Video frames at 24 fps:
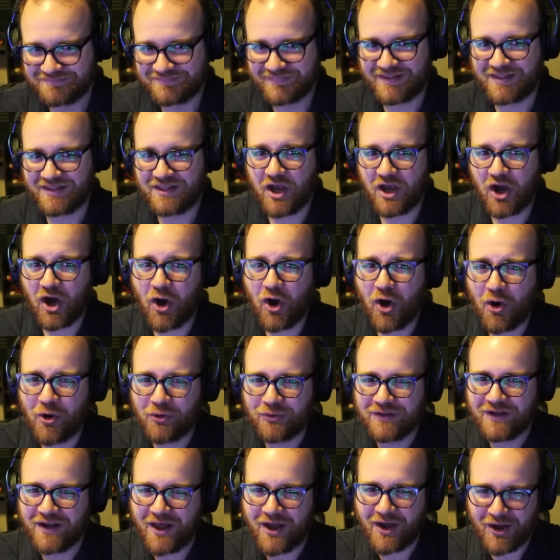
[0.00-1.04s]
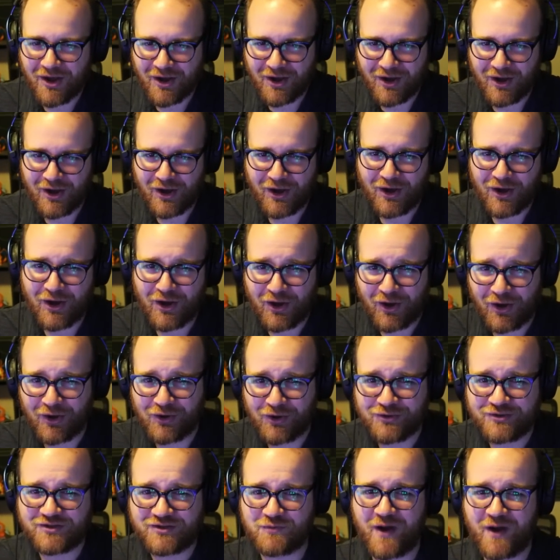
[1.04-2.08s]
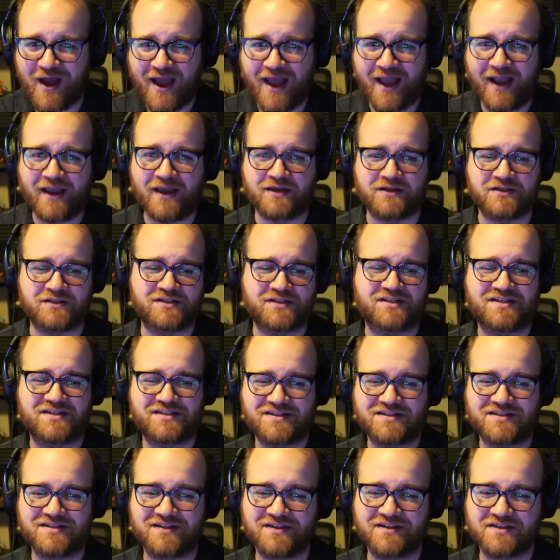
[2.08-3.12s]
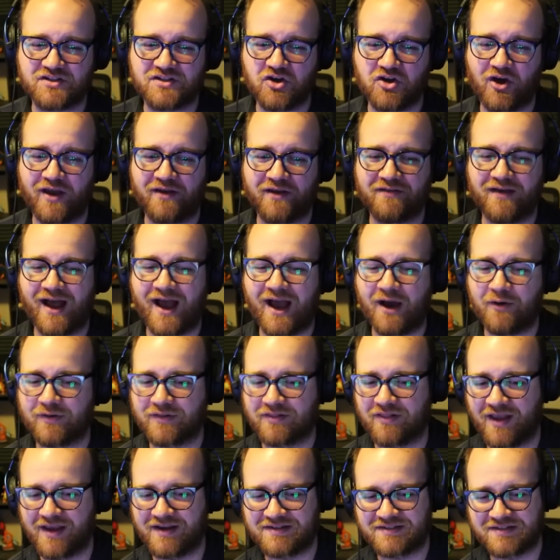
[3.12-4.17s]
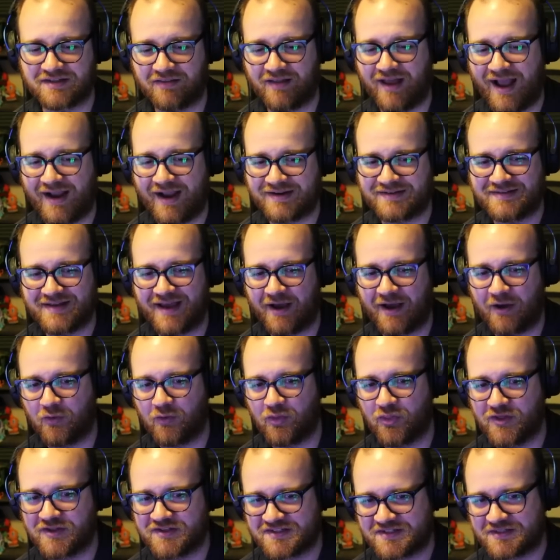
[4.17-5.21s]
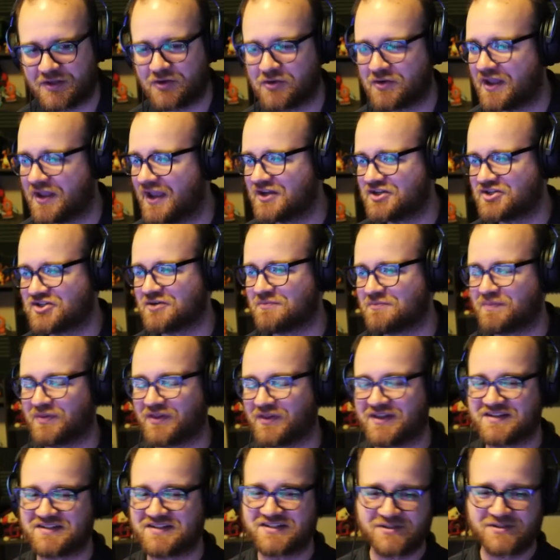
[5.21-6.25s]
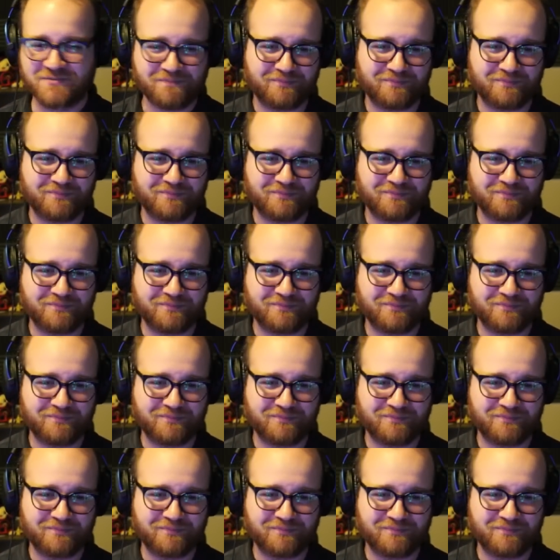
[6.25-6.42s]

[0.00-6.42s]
YOLO Swaggins. Let's do it. I would like to lock down this location, please.